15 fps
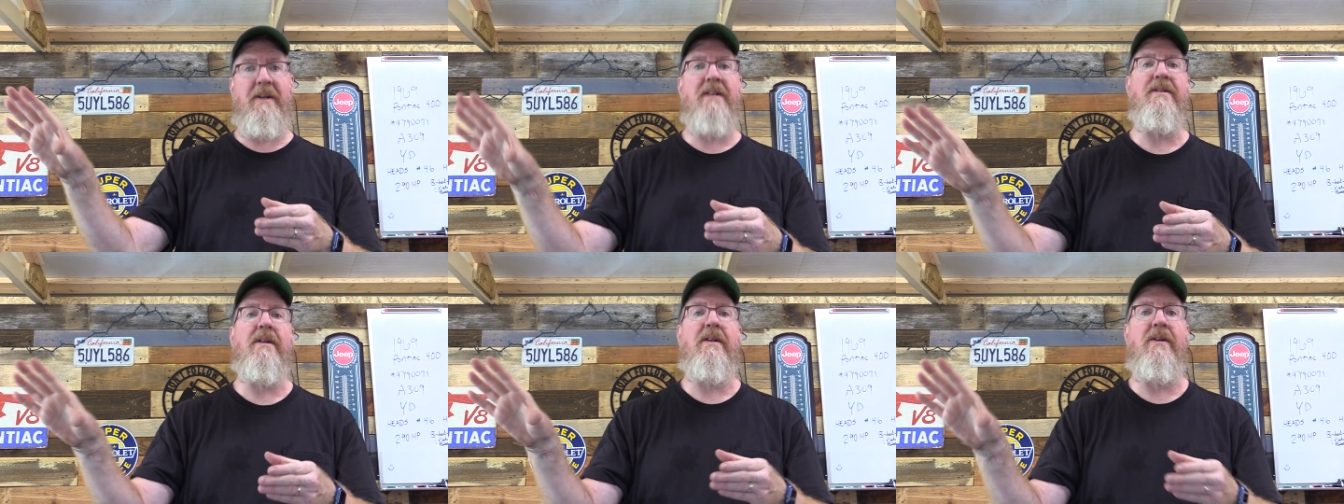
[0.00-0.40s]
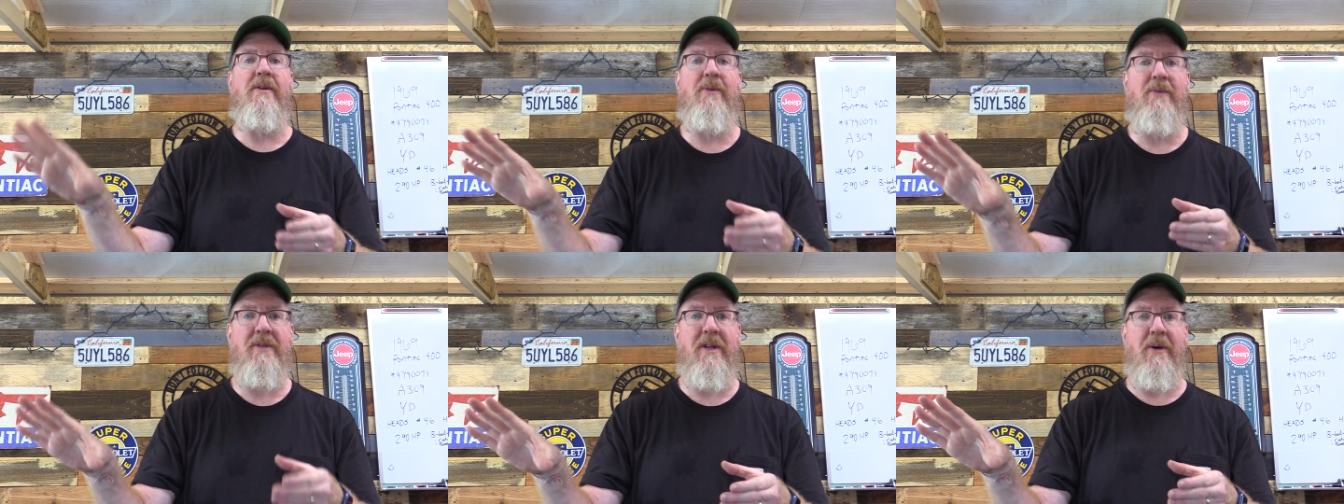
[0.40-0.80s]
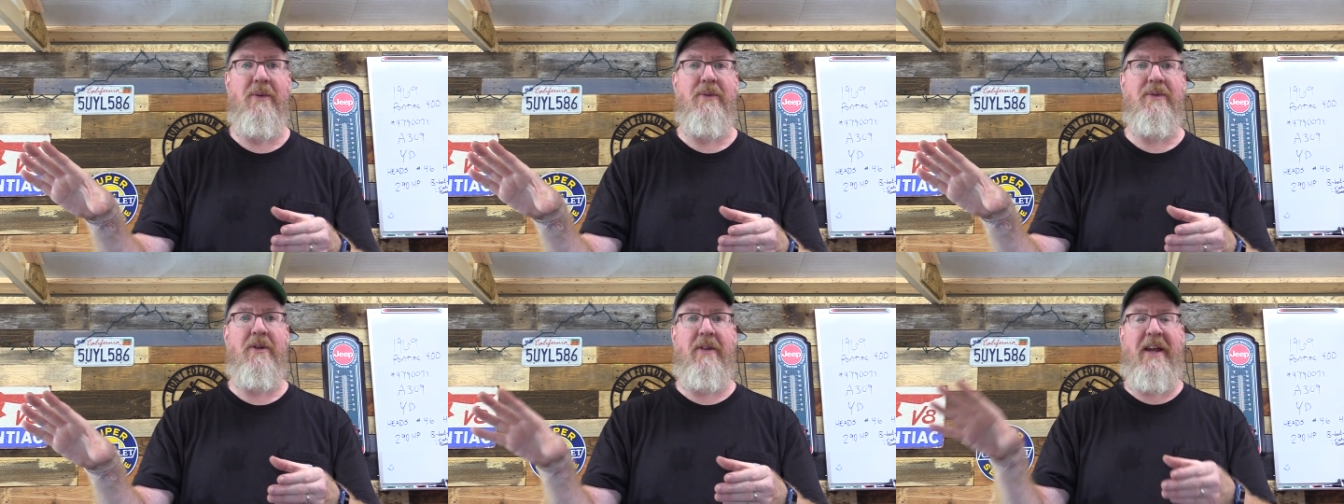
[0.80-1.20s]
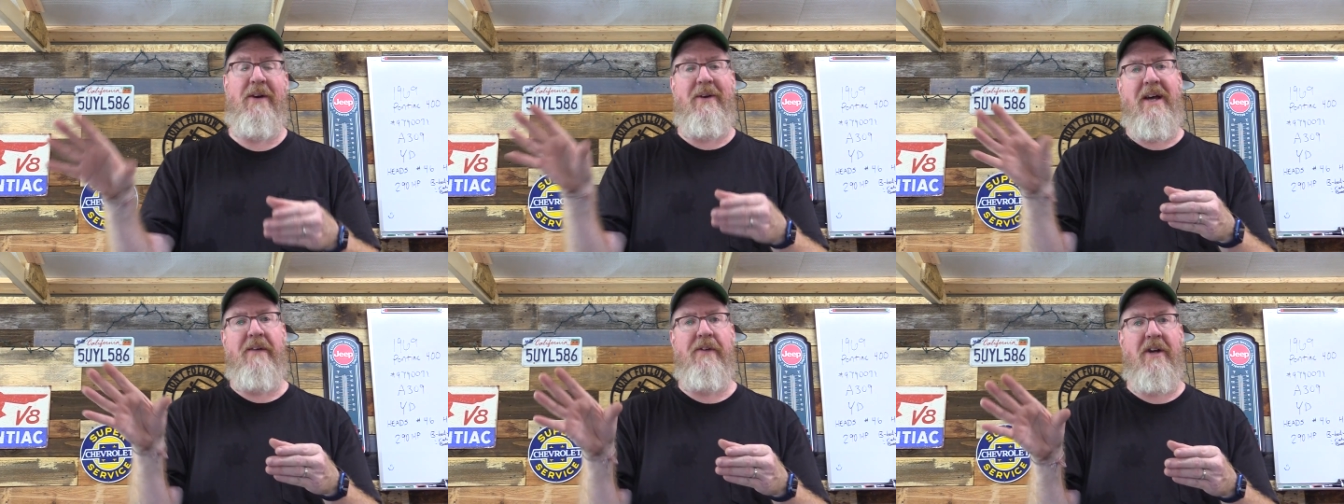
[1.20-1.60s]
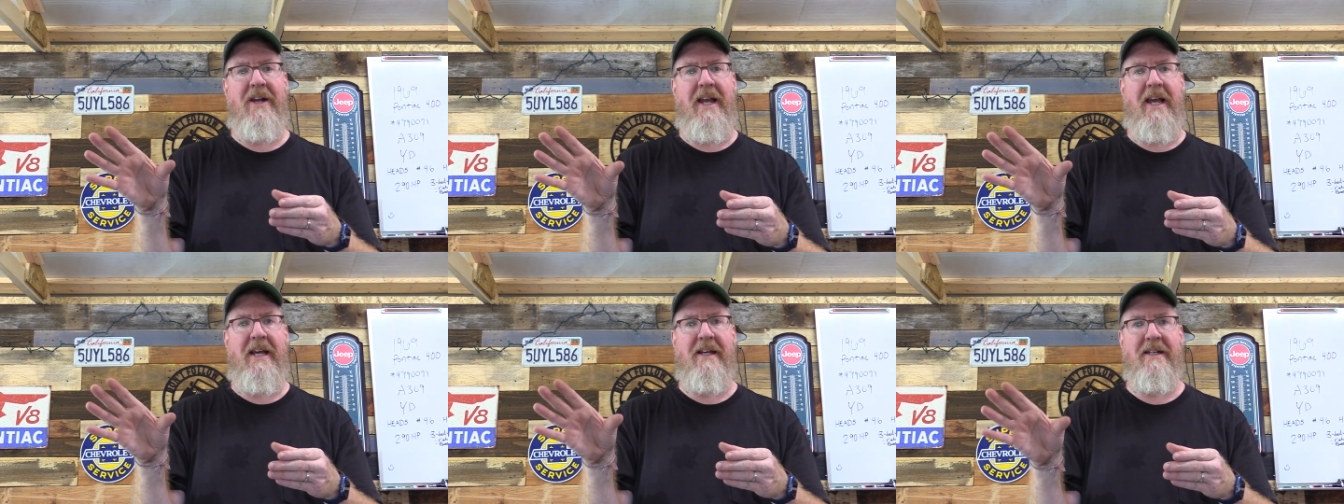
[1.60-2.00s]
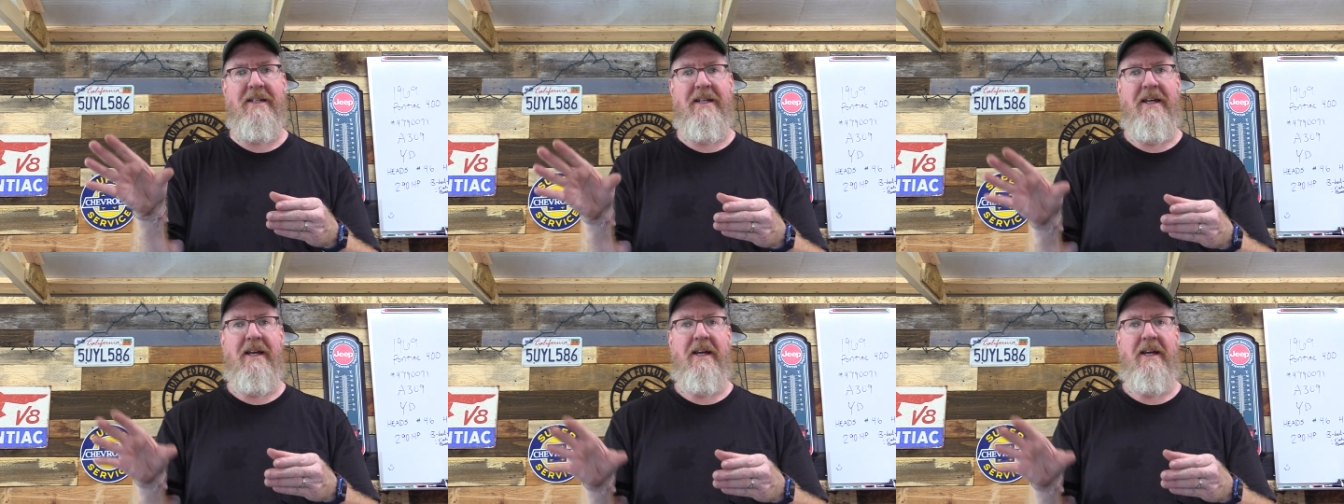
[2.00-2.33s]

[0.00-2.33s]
doesn't use those, they don't have it on hand.